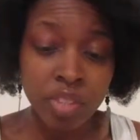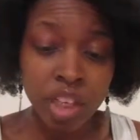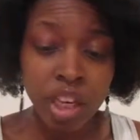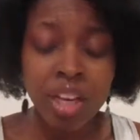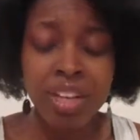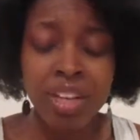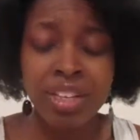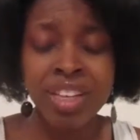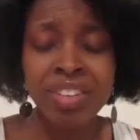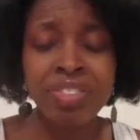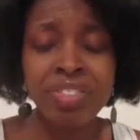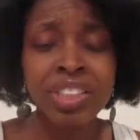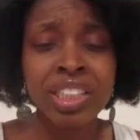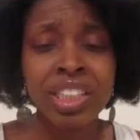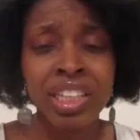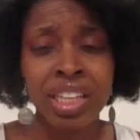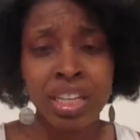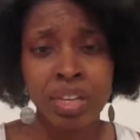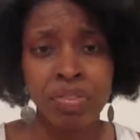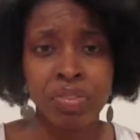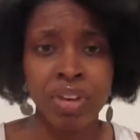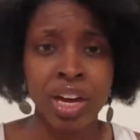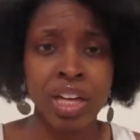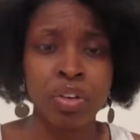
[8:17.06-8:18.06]
and definitely
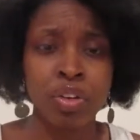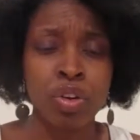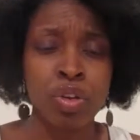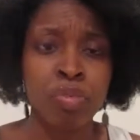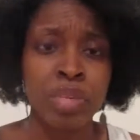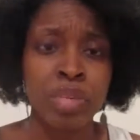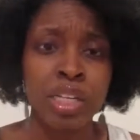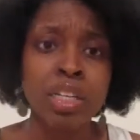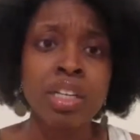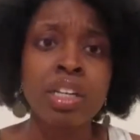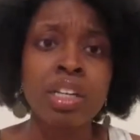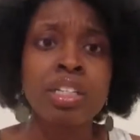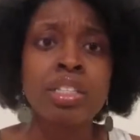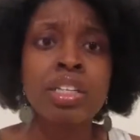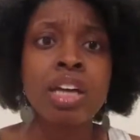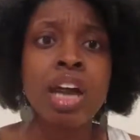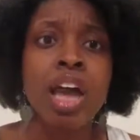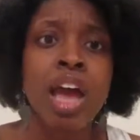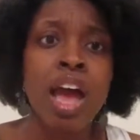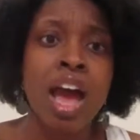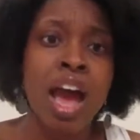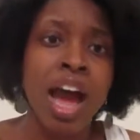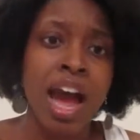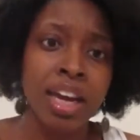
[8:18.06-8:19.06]
keep following me, because
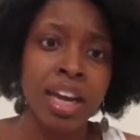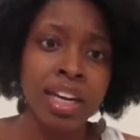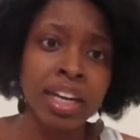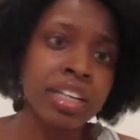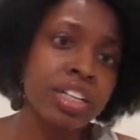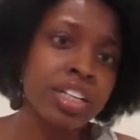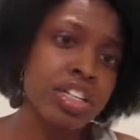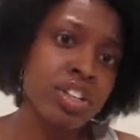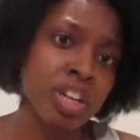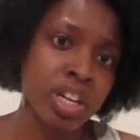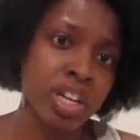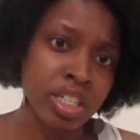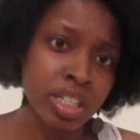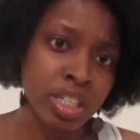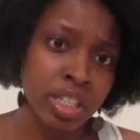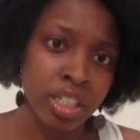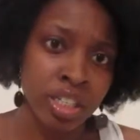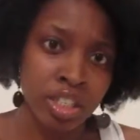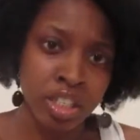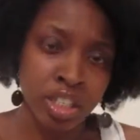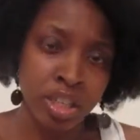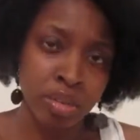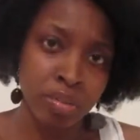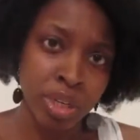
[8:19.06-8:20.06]
I like to
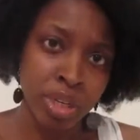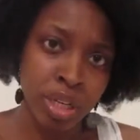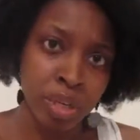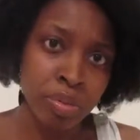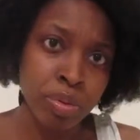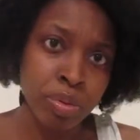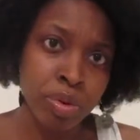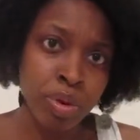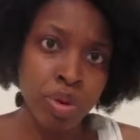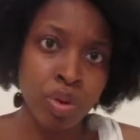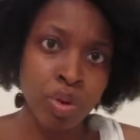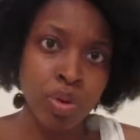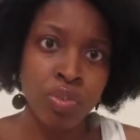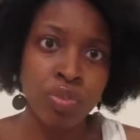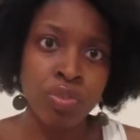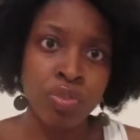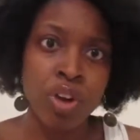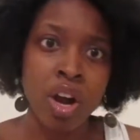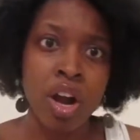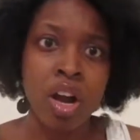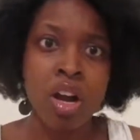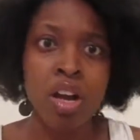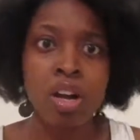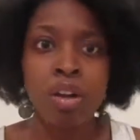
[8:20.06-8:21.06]
transition people
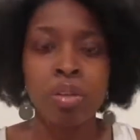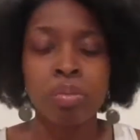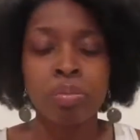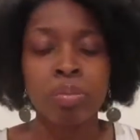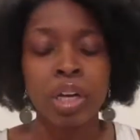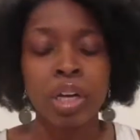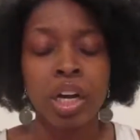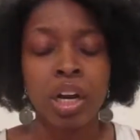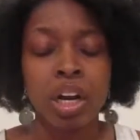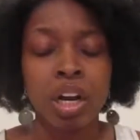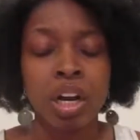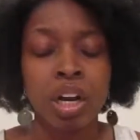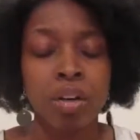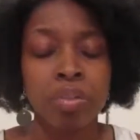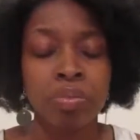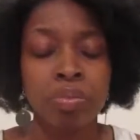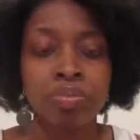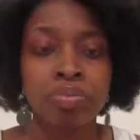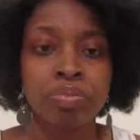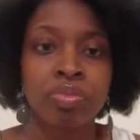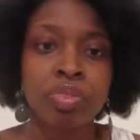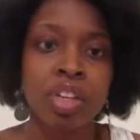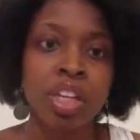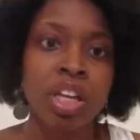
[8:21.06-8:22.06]

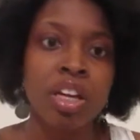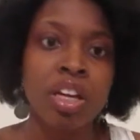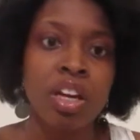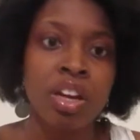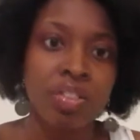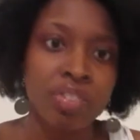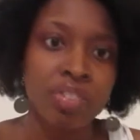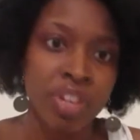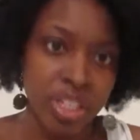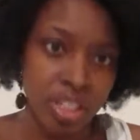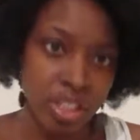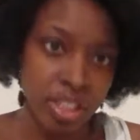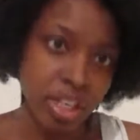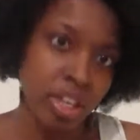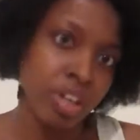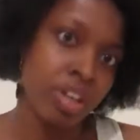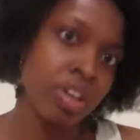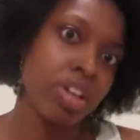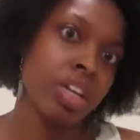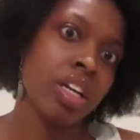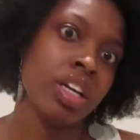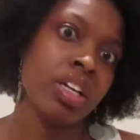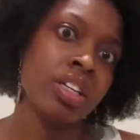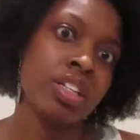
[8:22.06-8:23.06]
from
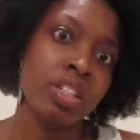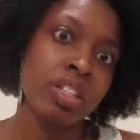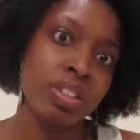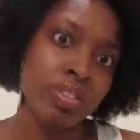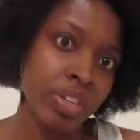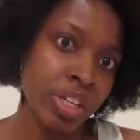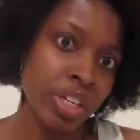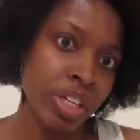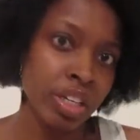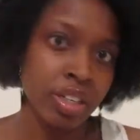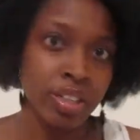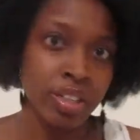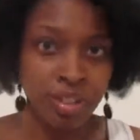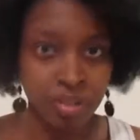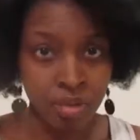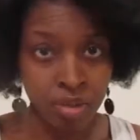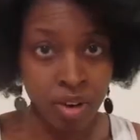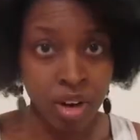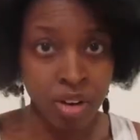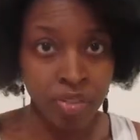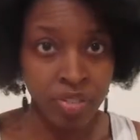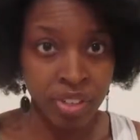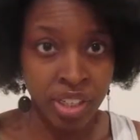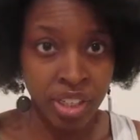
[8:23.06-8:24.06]
vegetarian to vegan to
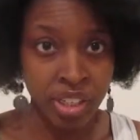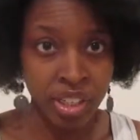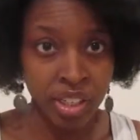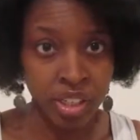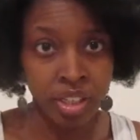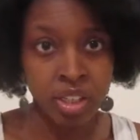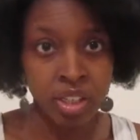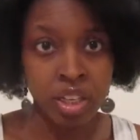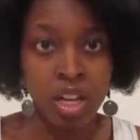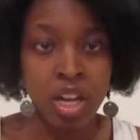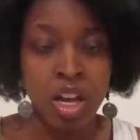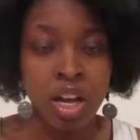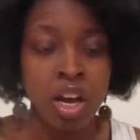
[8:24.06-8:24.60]
raw vegan.